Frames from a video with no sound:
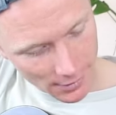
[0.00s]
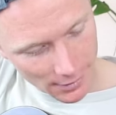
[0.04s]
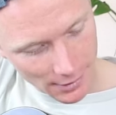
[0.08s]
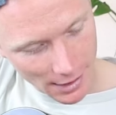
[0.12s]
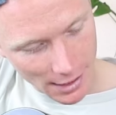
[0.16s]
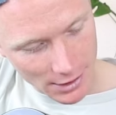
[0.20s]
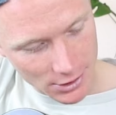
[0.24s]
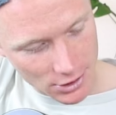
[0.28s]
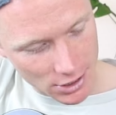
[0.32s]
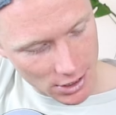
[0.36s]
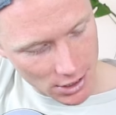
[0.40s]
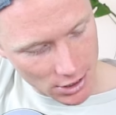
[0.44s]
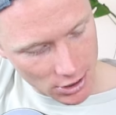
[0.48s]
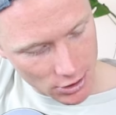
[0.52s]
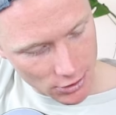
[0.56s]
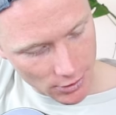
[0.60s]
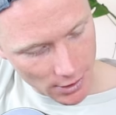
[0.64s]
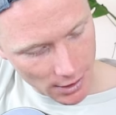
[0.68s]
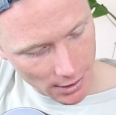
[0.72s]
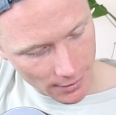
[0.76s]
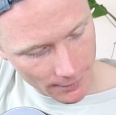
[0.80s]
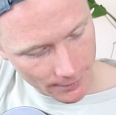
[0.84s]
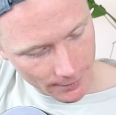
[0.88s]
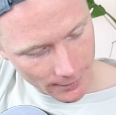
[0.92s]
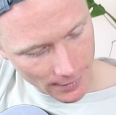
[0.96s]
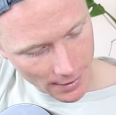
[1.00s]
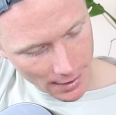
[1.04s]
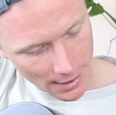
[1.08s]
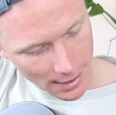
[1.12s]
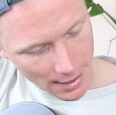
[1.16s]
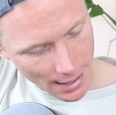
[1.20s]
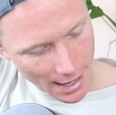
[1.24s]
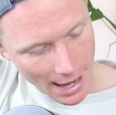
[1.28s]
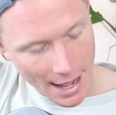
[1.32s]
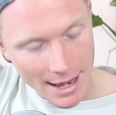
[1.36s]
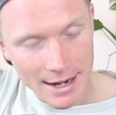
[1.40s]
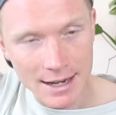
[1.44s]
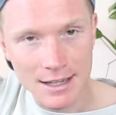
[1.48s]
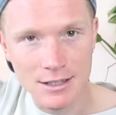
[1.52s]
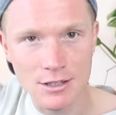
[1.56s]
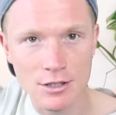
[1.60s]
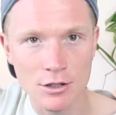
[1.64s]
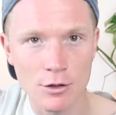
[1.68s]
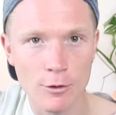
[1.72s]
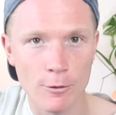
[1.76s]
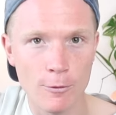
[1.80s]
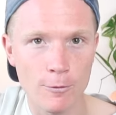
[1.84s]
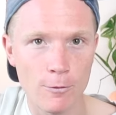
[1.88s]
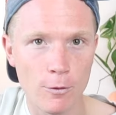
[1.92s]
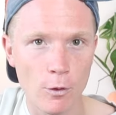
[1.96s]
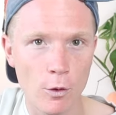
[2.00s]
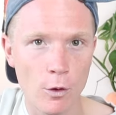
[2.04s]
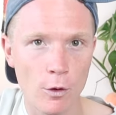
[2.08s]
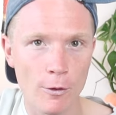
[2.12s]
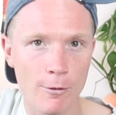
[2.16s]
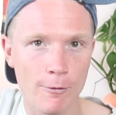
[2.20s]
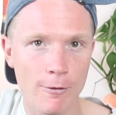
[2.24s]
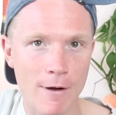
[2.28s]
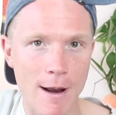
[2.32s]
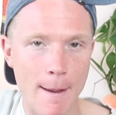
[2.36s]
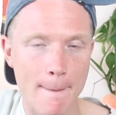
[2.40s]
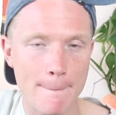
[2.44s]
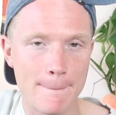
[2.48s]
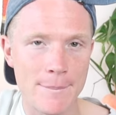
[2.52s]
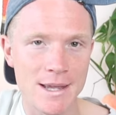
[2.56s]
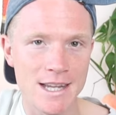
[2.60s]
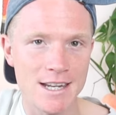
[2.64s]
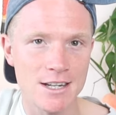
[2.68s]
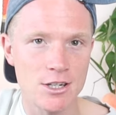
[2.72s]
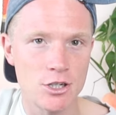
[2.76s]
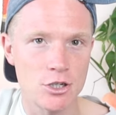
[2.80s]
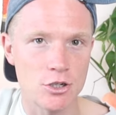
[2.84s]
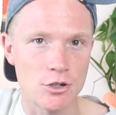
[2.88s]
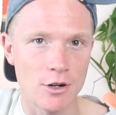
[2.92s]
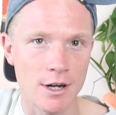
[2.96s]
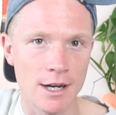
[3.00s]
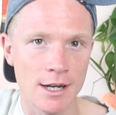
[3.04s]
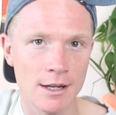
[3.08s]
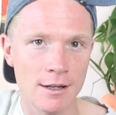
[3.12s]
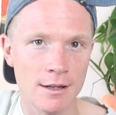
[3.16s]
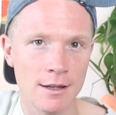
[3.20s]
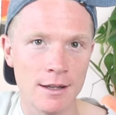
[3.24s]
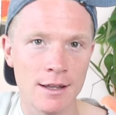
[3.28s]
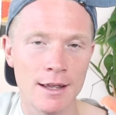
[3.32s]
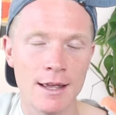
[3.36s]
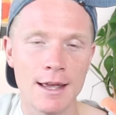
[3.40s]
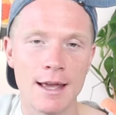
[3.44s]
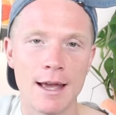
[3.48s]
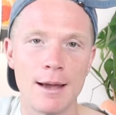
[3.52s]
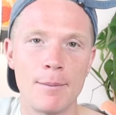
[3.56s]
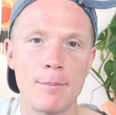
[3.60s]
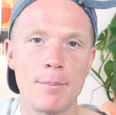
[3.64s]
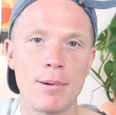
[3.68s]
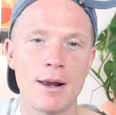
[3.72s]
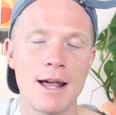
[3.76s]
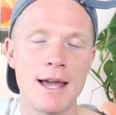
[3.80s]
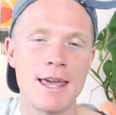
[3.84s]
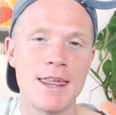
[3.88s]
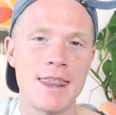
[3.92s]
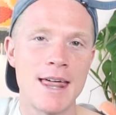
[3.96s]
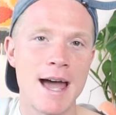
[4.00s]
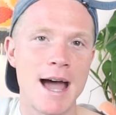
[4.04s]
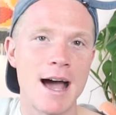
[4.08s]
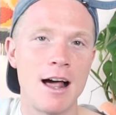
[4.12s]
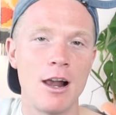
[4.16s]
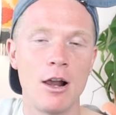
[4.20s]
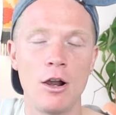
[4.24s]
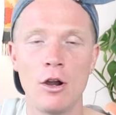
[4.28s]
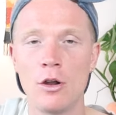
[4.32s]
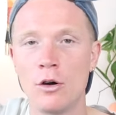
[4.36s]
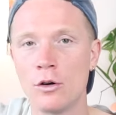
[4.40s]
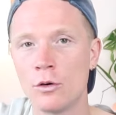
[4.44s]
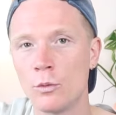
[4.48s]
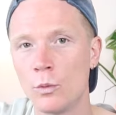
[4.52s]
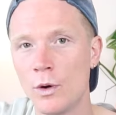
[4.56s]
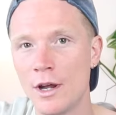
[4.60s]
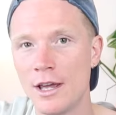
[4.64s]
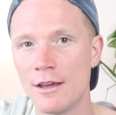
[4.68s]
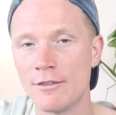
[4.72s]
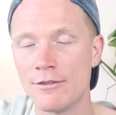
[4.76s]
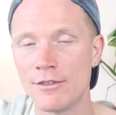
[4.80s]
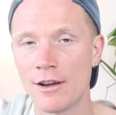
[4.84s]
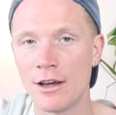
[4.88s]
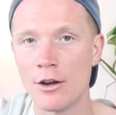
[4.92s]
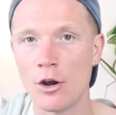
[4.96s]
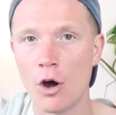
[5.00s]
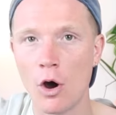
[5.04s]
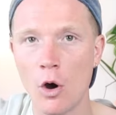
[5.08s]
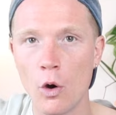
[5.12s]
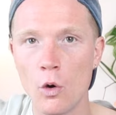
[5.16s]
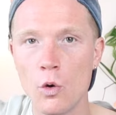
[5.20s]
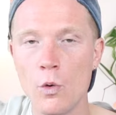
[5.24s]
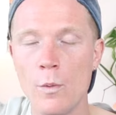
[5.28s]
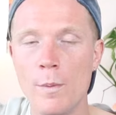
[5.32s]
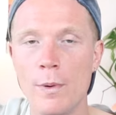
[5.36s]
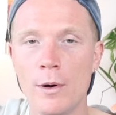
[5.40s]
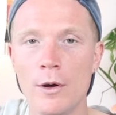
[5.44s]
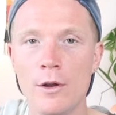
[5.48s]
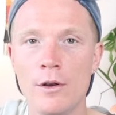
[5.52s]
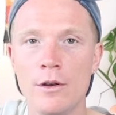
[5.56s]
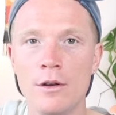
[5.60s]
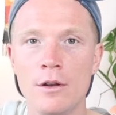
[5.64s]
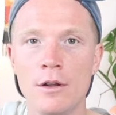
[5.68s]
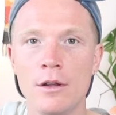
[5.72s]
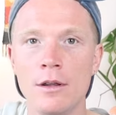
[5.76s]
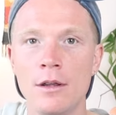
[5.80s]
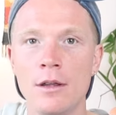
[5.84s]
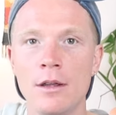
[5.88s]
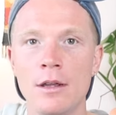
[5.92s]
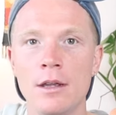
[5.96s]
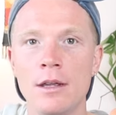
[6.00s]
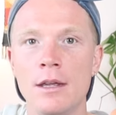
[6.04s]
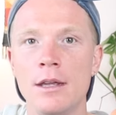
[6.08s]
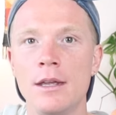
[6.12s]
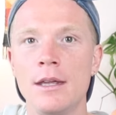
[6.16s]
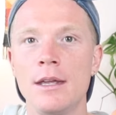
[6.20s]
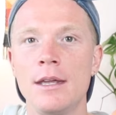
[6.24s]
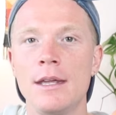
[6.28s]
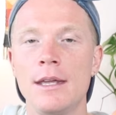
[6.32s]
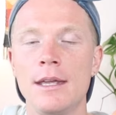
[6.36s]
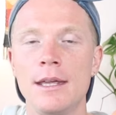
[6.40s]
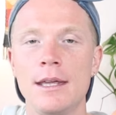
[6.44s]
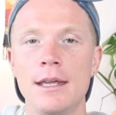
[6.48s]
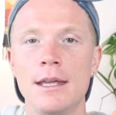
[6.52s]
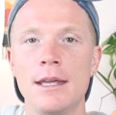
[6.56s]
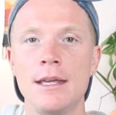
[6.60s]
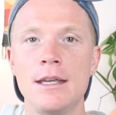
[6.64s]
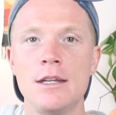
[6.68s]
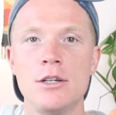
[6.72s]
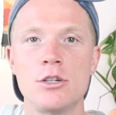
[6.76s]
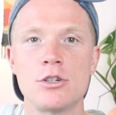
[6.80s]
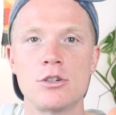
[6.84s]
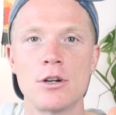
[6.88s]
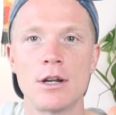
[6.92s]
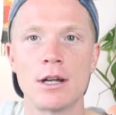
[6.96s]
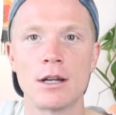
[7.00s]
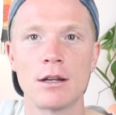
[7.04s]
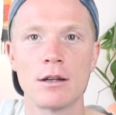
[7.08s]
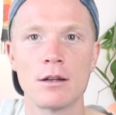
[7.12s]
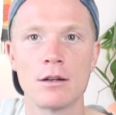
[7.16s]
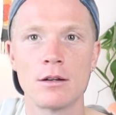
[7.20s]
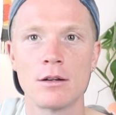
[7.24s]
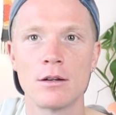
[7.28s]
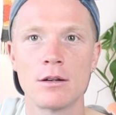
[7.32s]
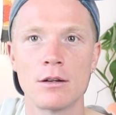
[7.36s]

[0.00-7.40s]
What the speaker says: that G string, add it to the 4th fret B string, and play that along with an open E string.